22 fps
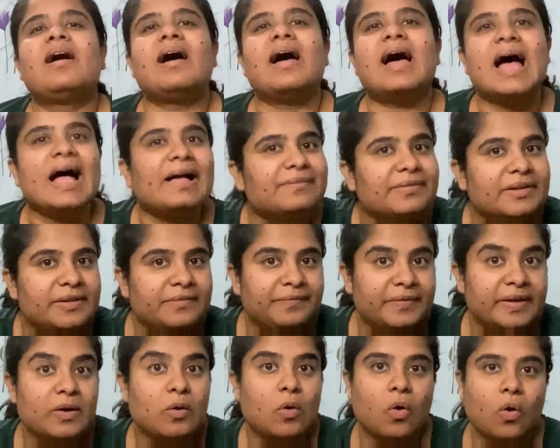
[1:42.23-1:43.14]
Haven't
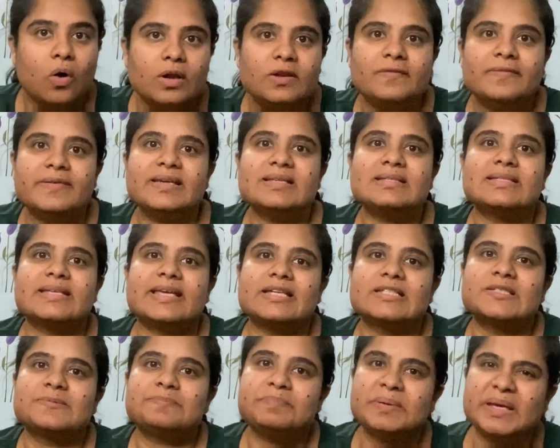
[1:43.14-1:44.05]
we always
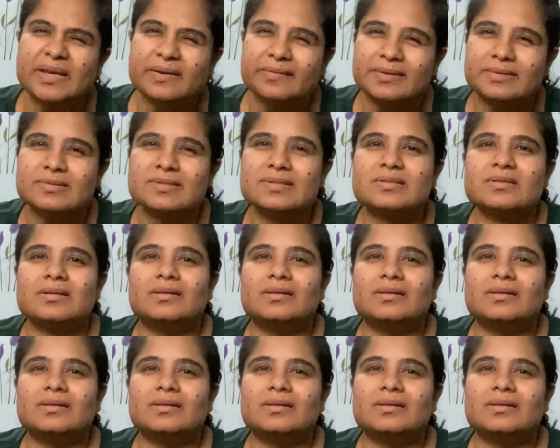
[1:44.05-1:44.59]
experienced